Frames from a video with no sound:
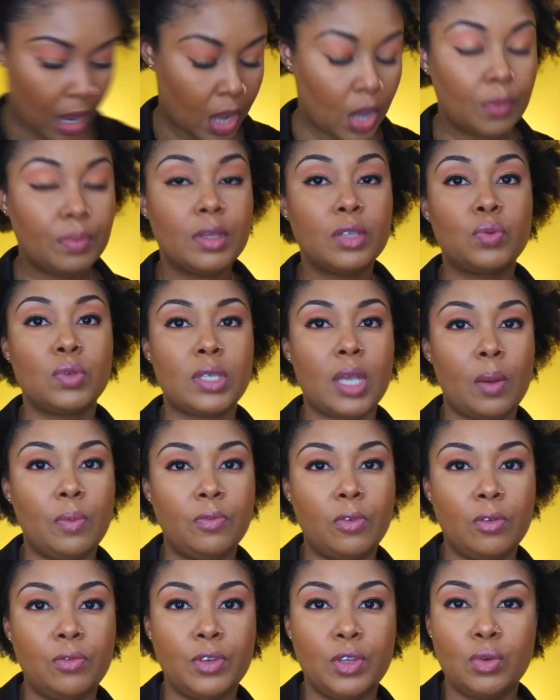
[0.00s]
I hope this was
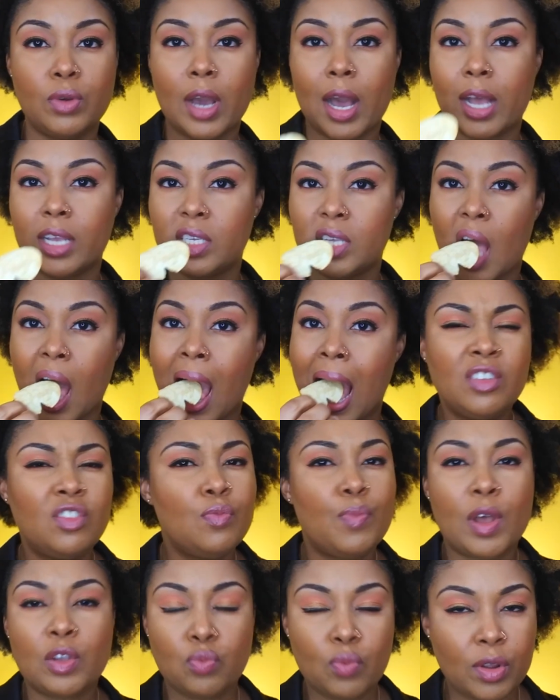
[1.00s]
helpful for you guys. That's
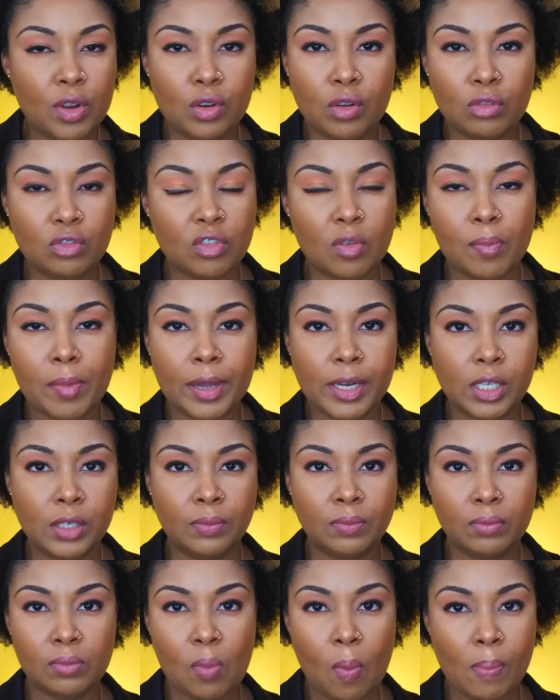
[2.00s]
the best way to know somebody.